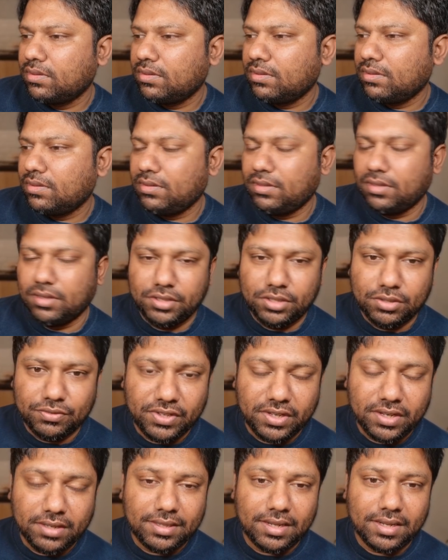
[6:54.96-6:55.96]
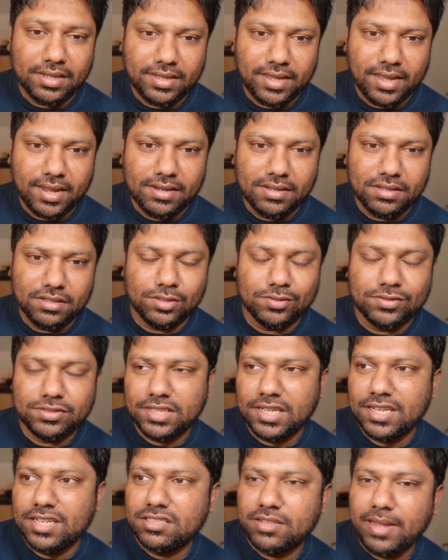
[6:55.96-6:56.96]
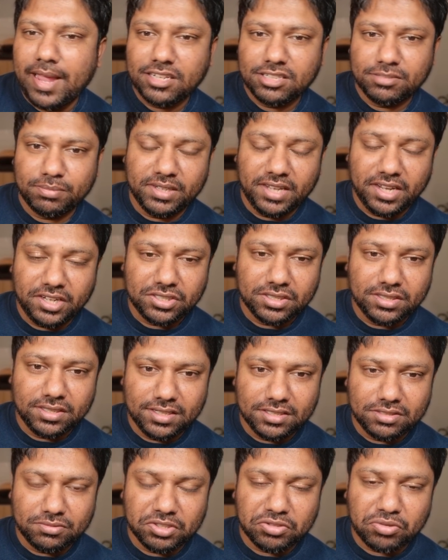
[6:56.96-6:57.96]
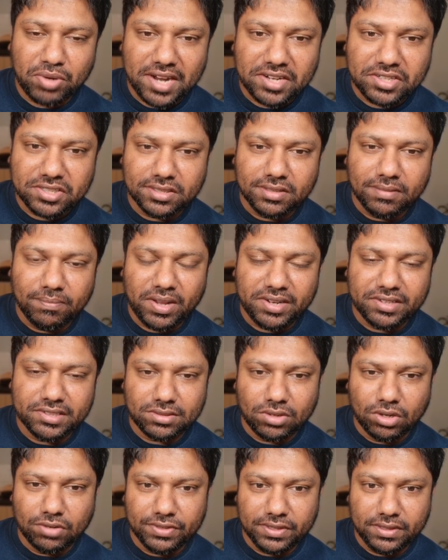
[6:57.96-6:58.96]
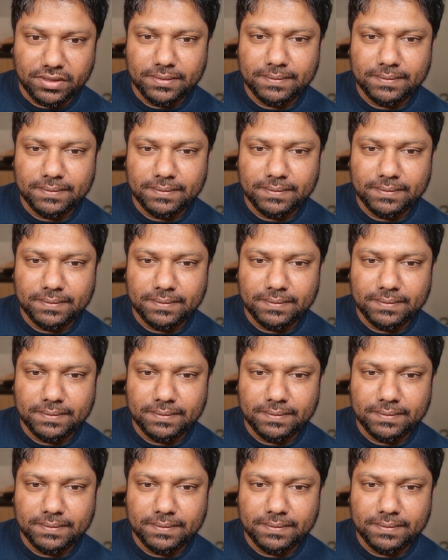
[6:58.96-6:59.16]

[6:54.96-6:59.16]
you've heard that again. You've seen his explanation, his retraction that he's offered.